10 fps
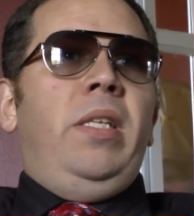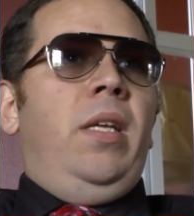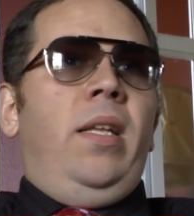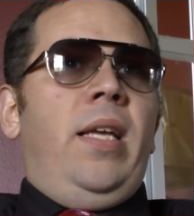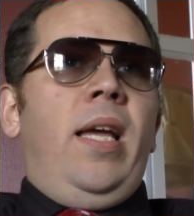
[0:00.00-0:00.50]
the
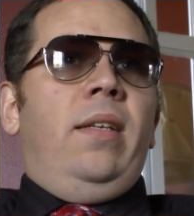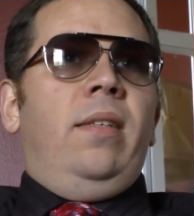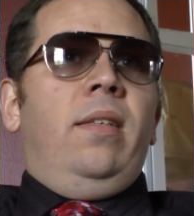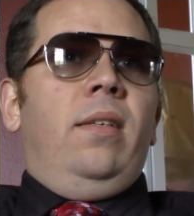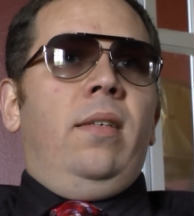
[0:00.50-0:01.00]

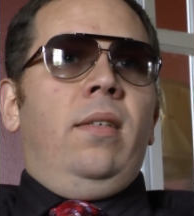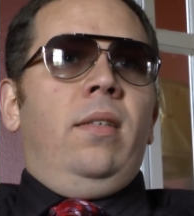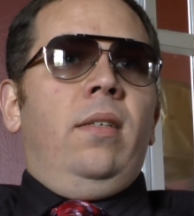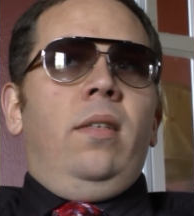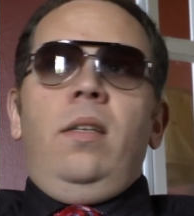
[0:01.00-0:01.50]
test.
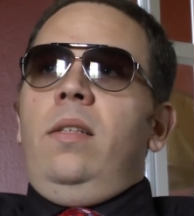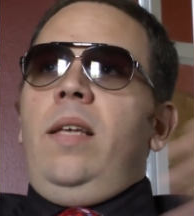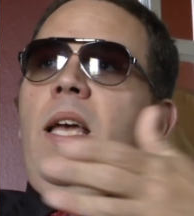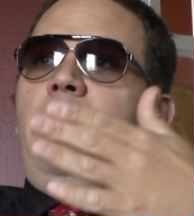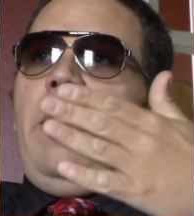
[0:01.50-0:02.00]

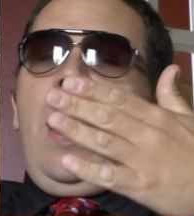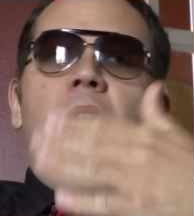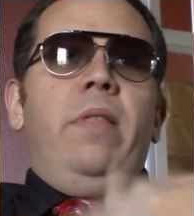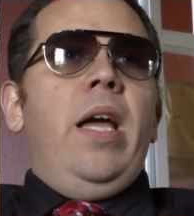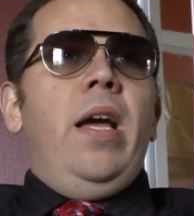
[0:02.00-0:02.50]
Take me out
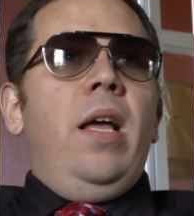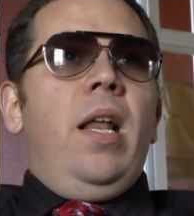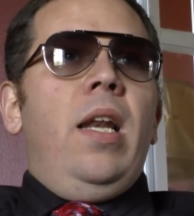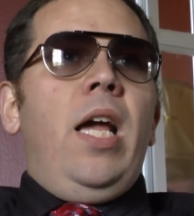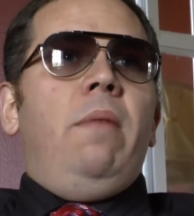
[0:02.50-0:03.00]
there,
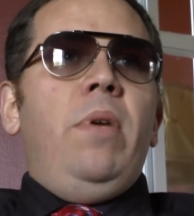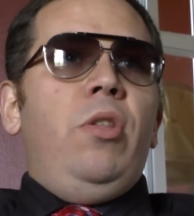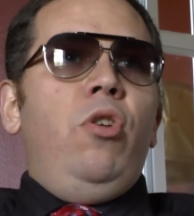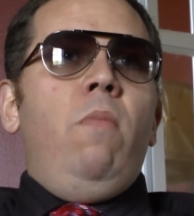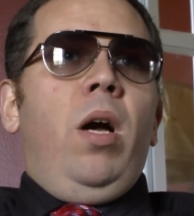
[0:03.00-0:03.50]
let me
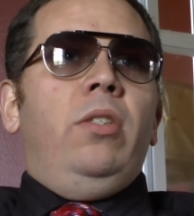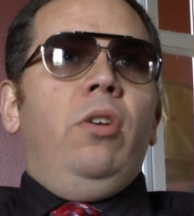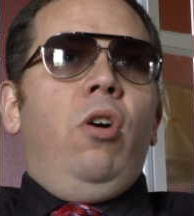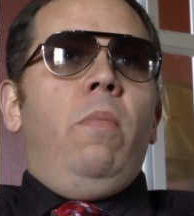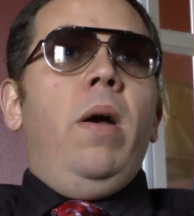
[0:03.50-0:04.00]
do my
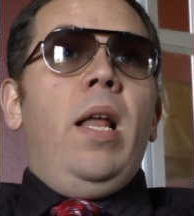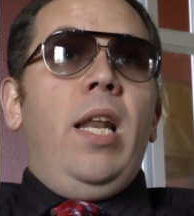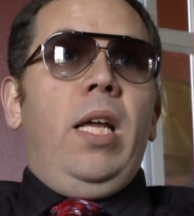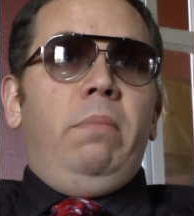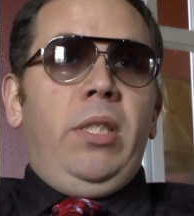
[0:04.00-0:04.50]
job,
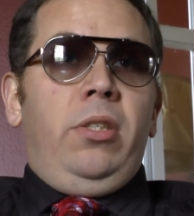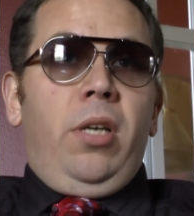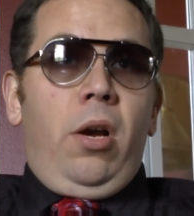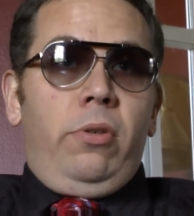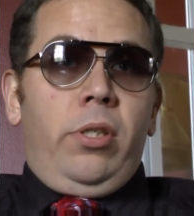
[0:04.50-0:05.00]
let me
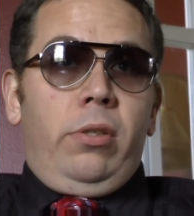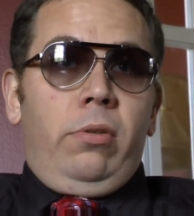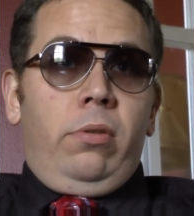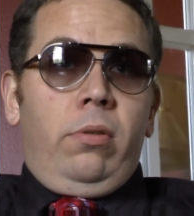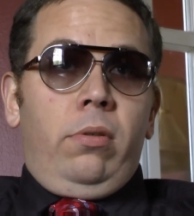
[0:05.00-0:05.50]
show you
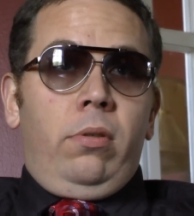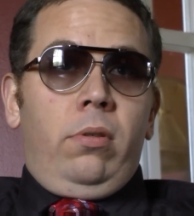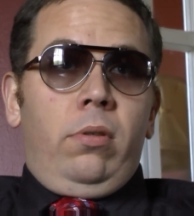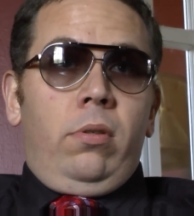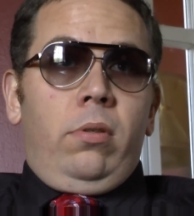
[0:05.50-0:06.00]

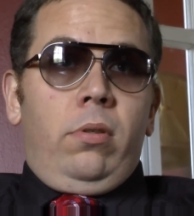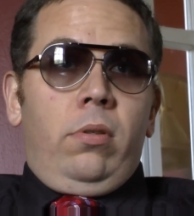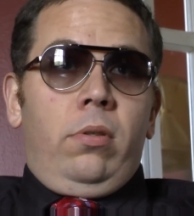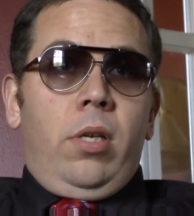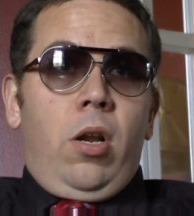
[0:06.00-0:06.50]

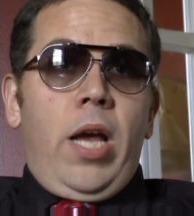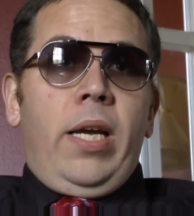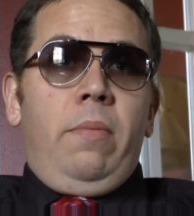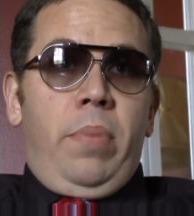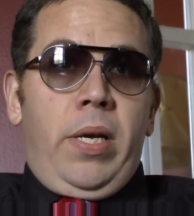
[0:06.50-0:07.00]
that I
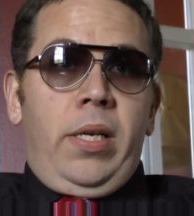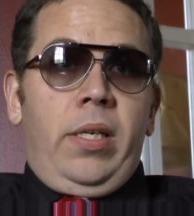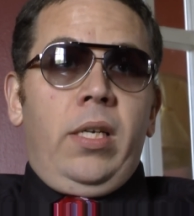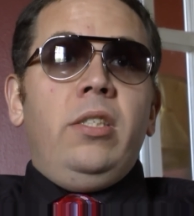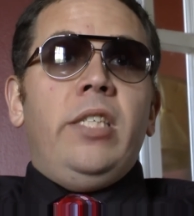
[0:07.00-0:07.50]
can be
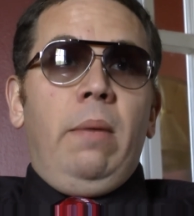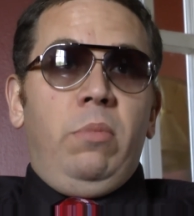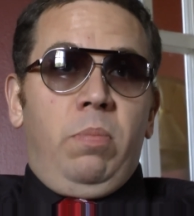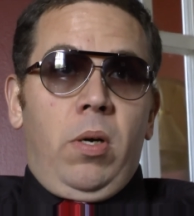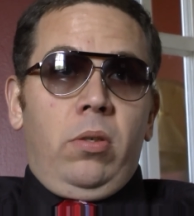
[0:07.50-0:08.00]
James
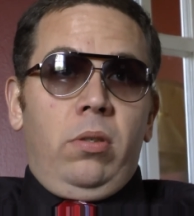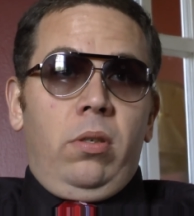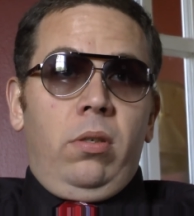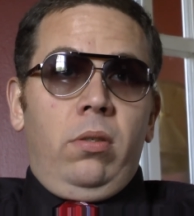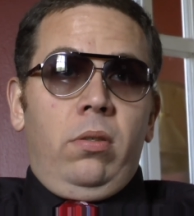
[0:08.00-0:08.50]
Bond.
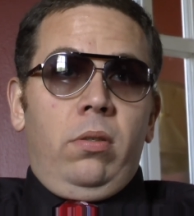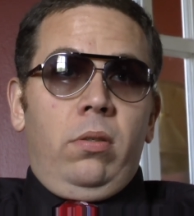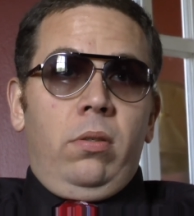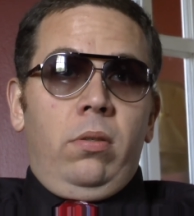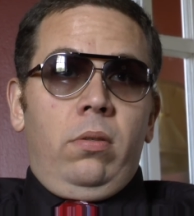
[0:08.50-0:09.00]
I'm just
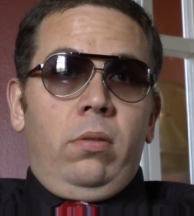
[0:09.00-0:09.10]
going to uh,